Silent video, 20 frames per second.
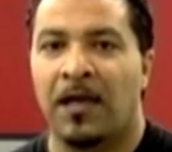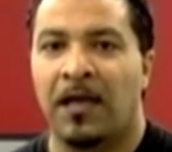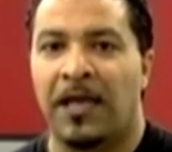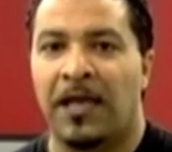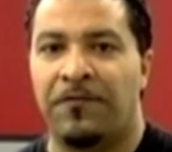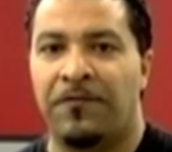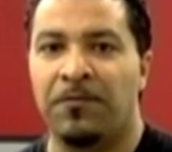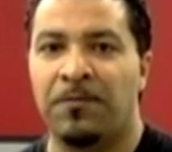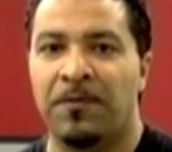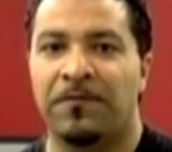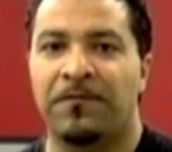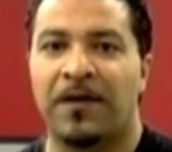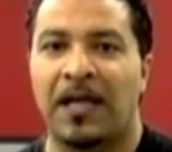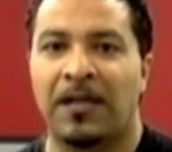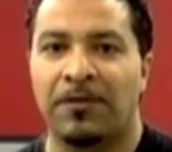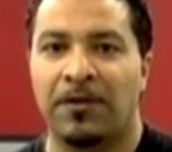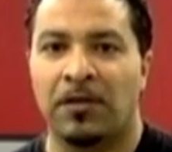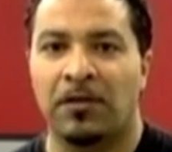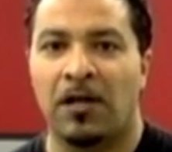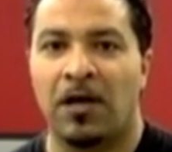If you've been
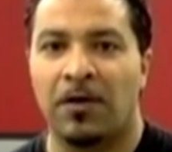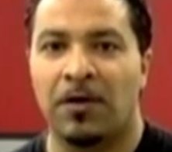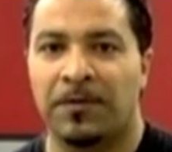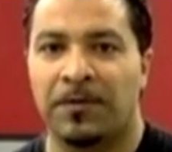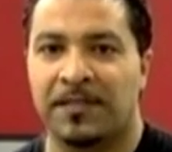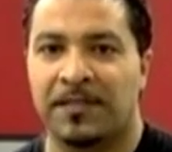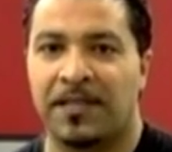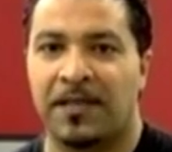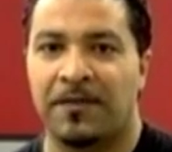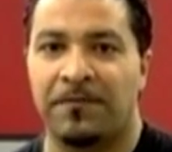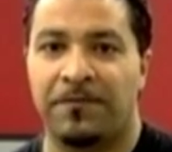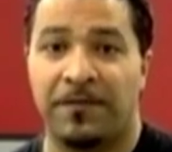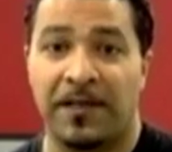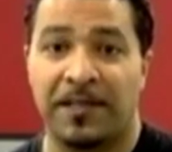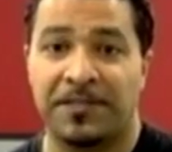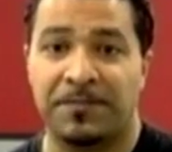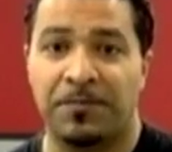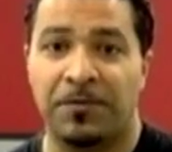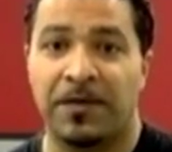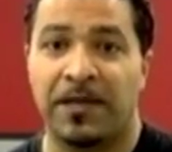following along with us on
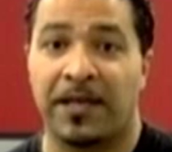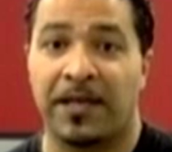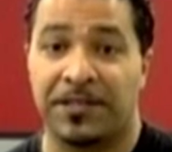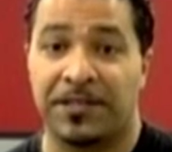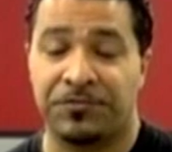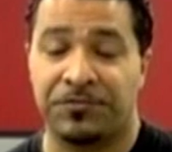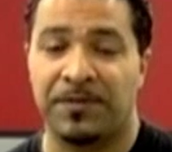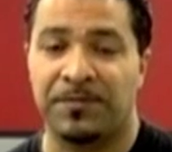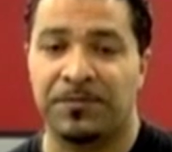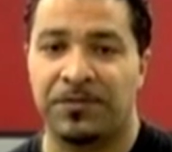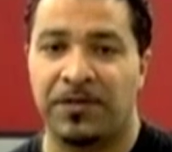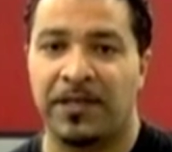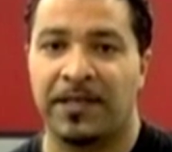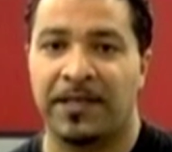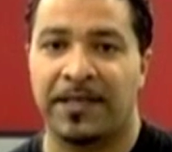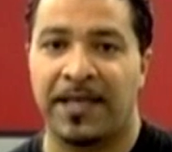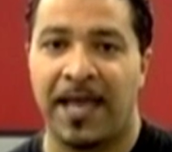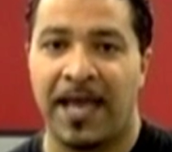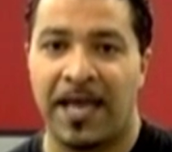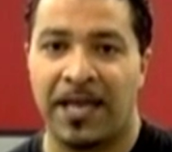Facebook at Xtreme Training
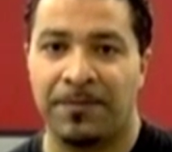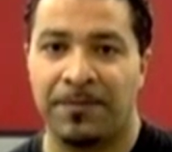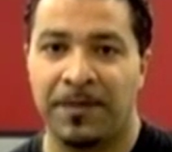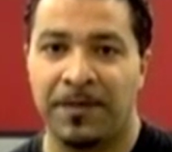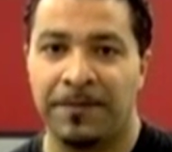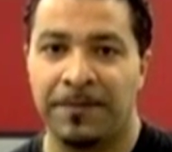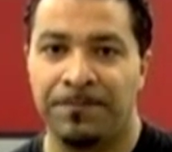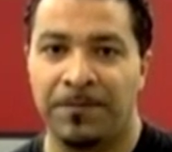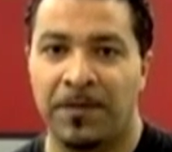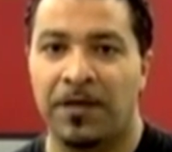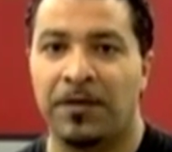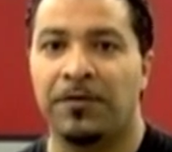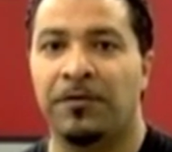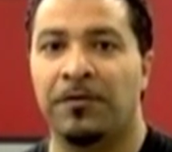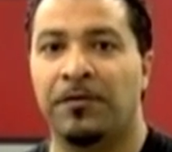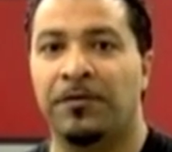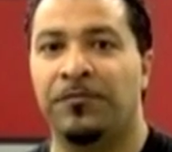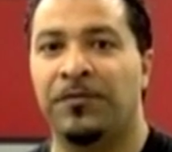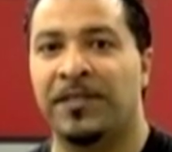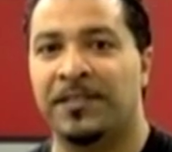Academy,
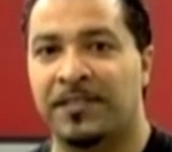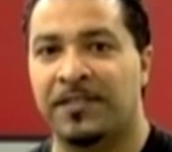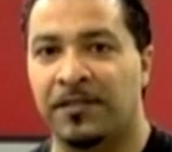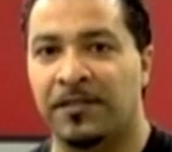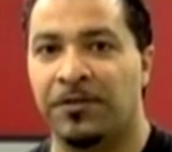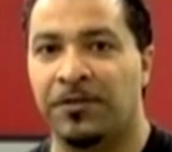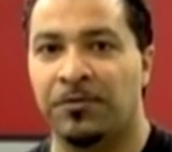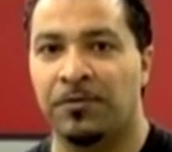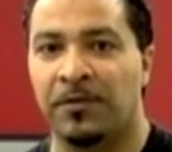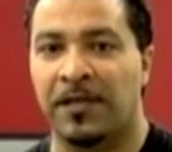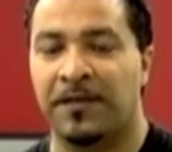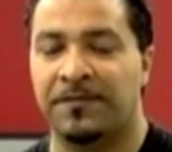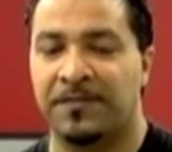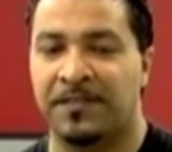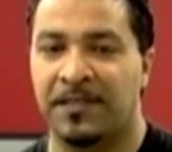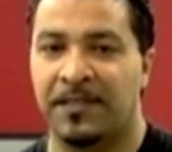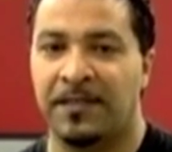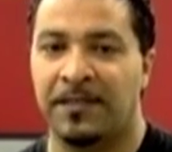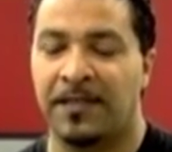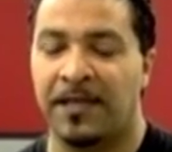you'll have
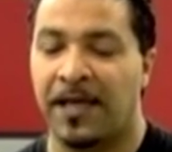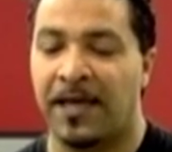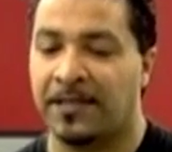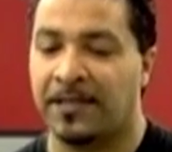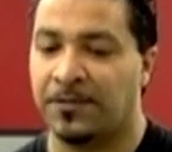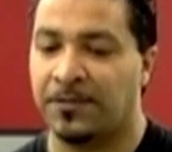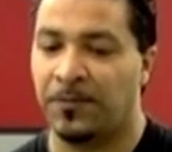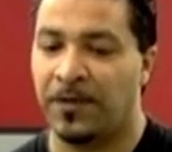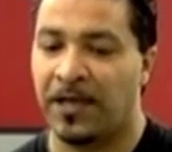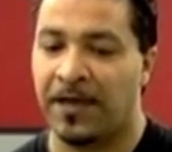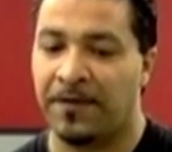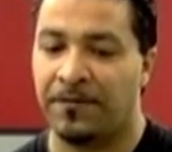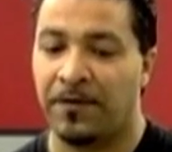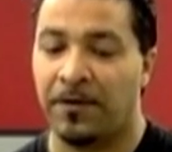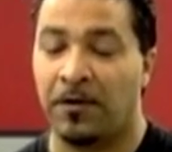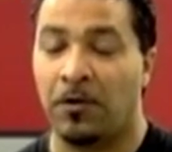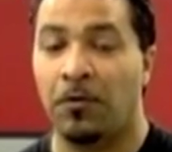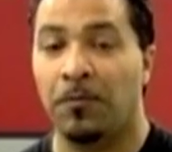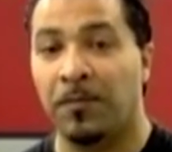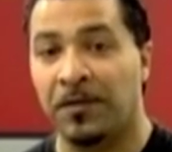seen that we have
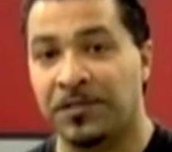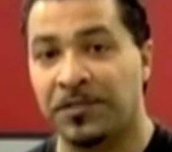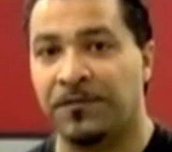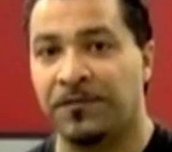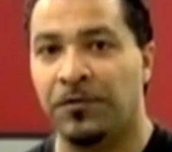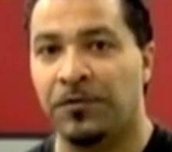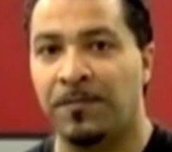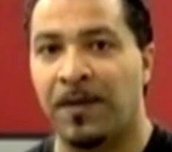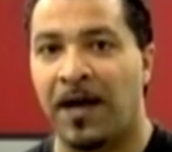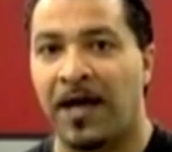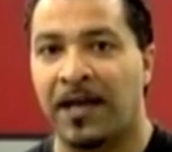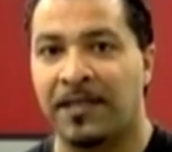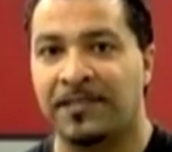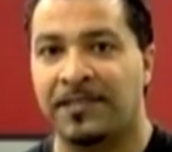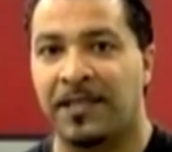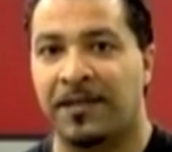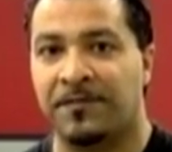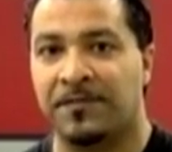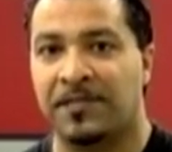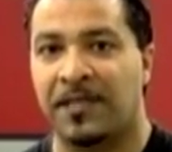a whole bunch of new
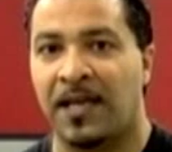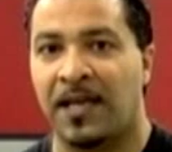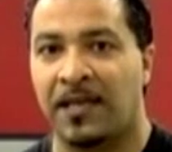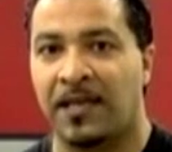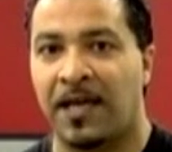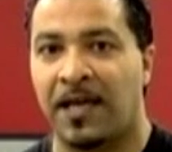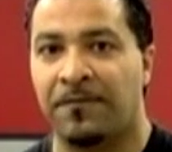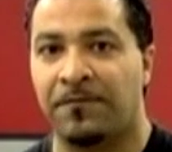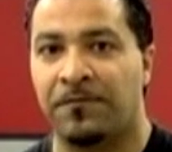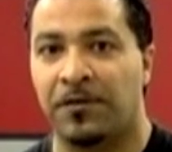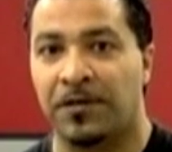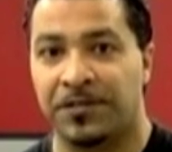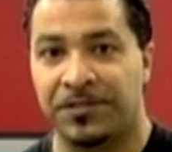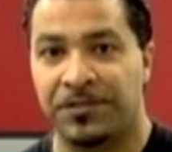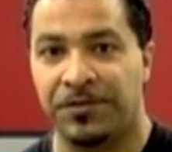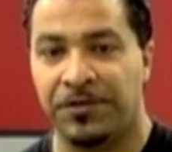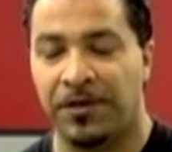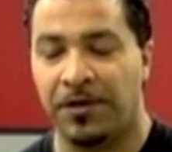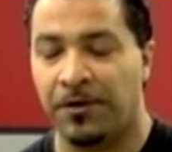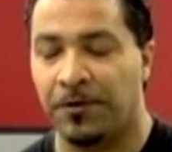bodies that have signed on for our
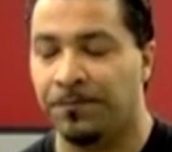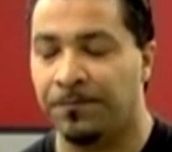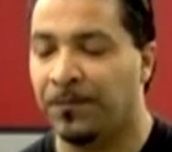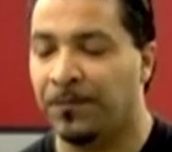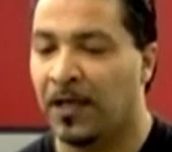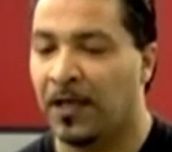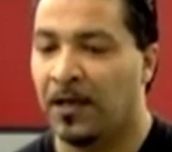studio